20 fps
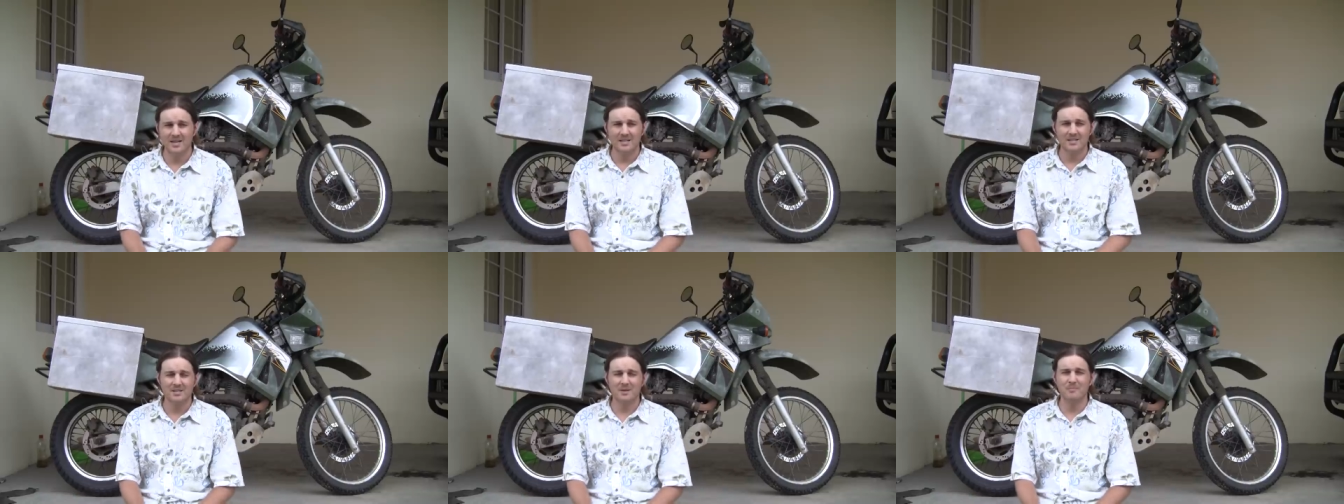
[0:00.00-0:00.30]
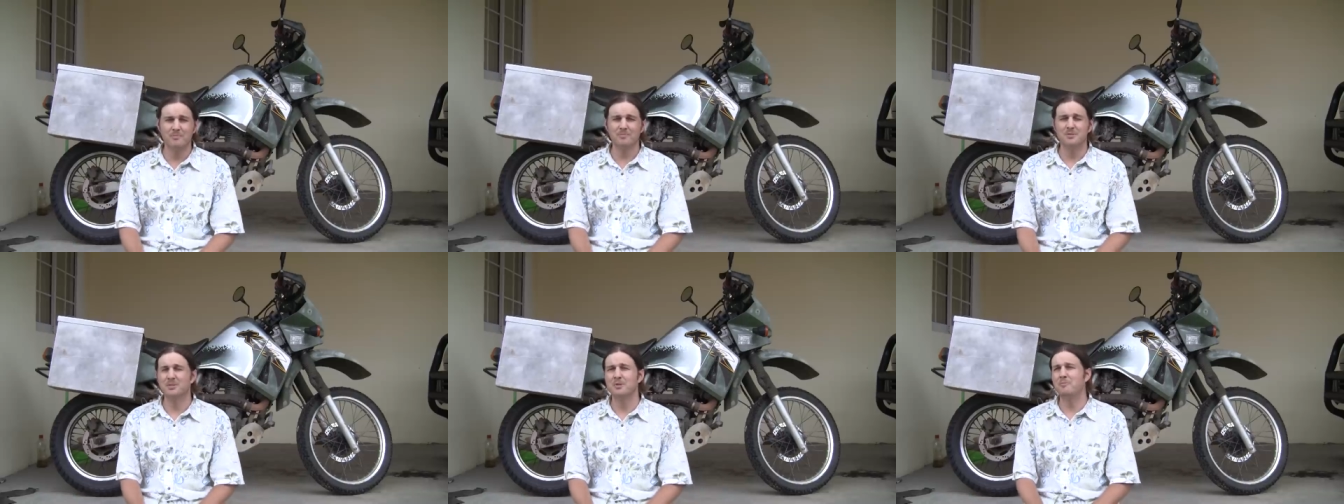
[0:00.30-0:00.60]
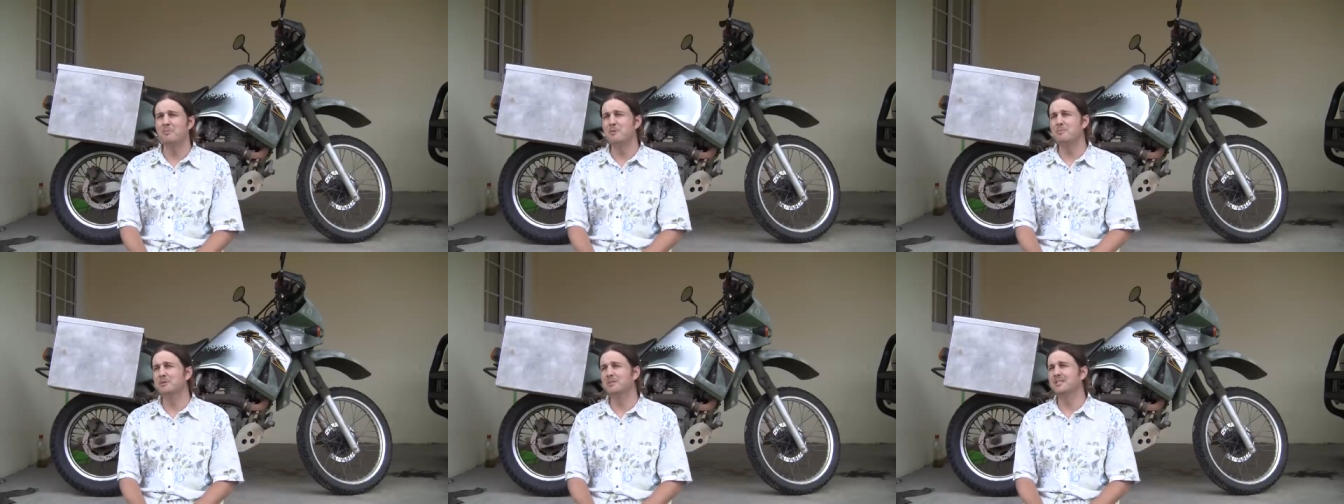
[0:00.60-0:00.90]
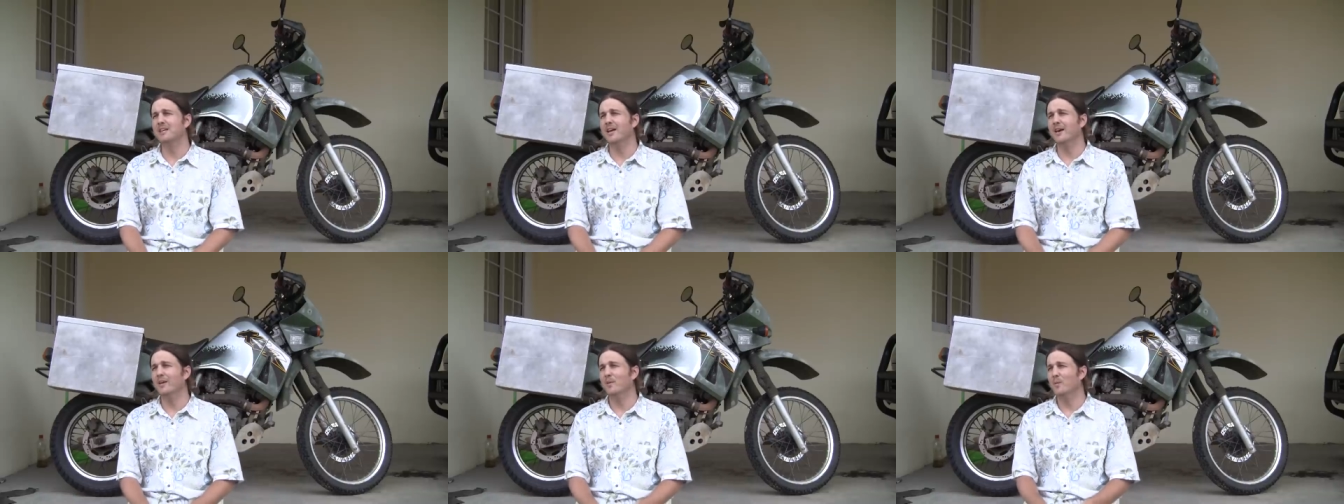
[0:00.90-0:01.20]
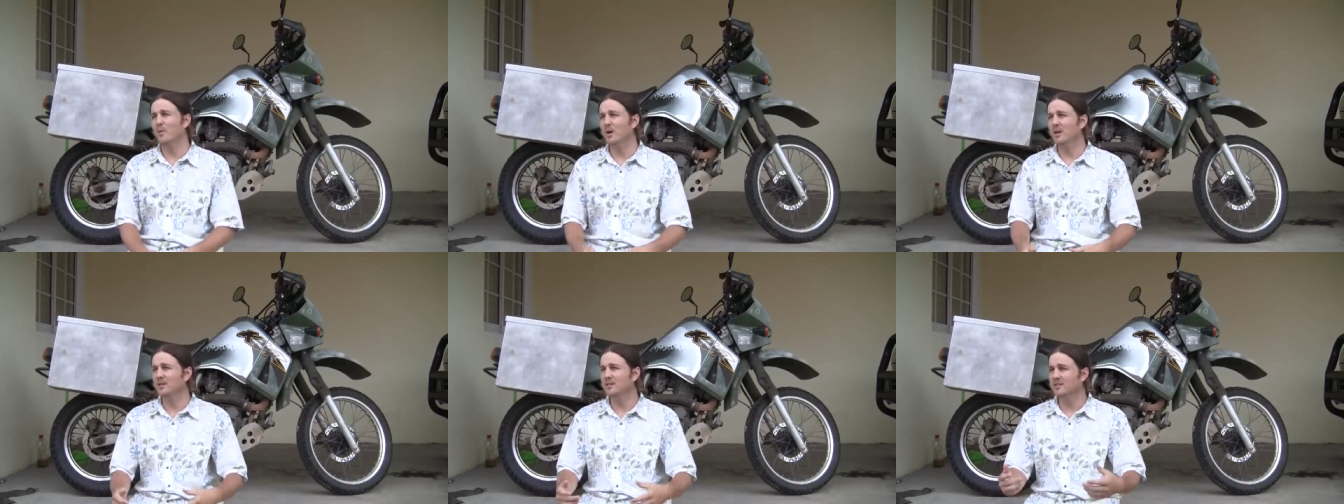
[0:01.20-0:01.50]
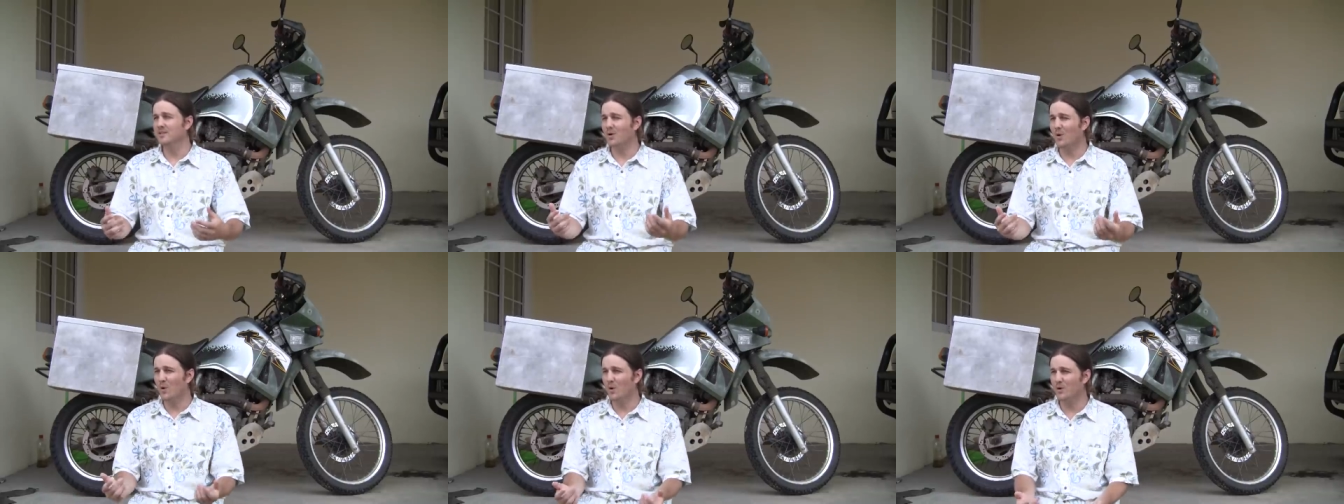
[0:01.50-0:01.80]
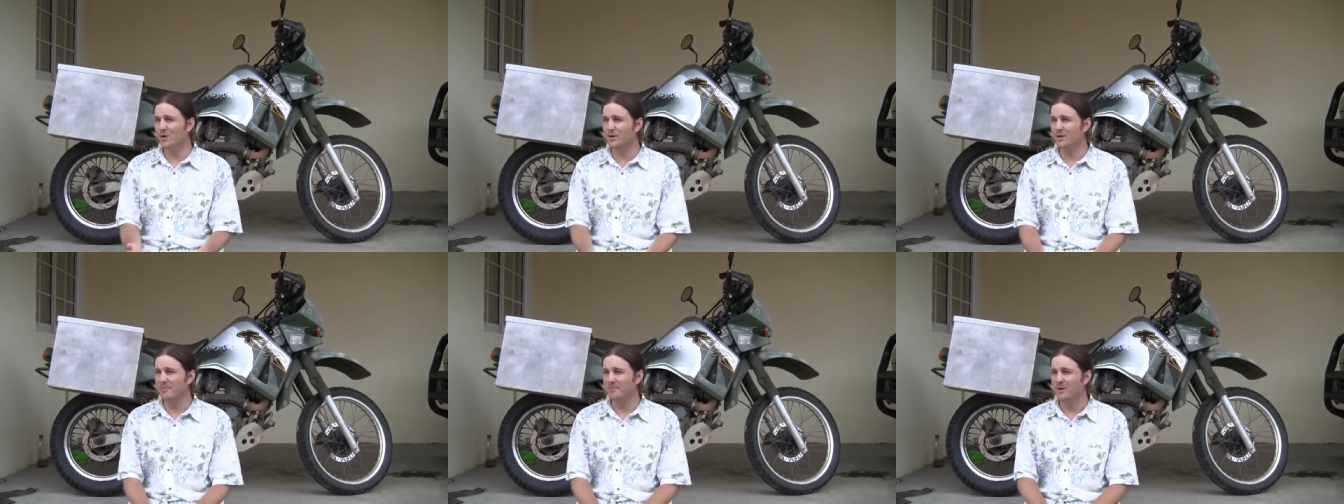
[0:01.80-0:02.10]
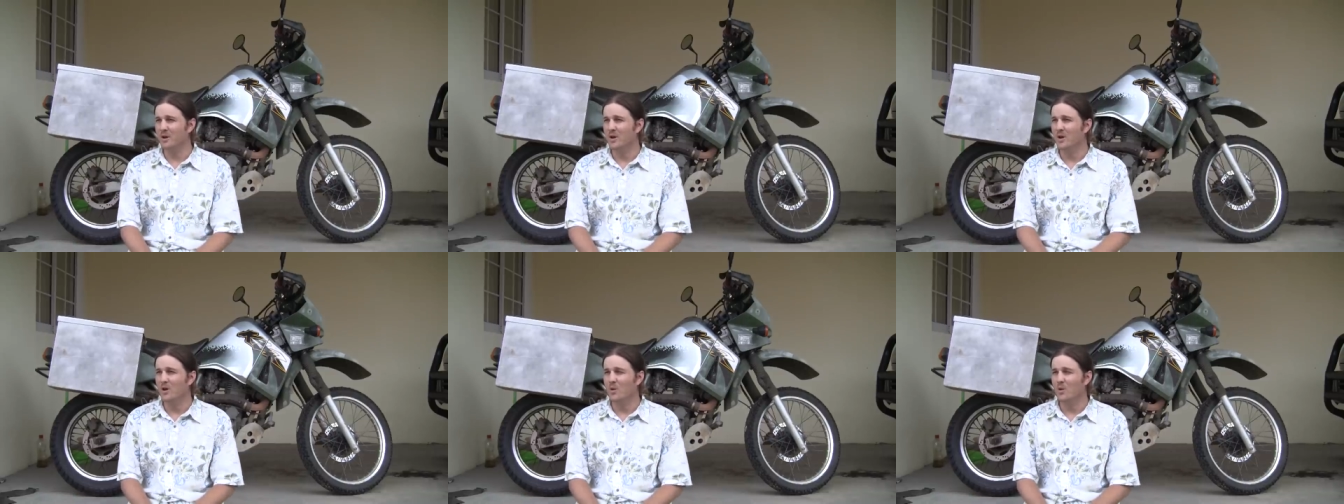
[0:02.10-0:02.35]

Some, some people say, well, just order them.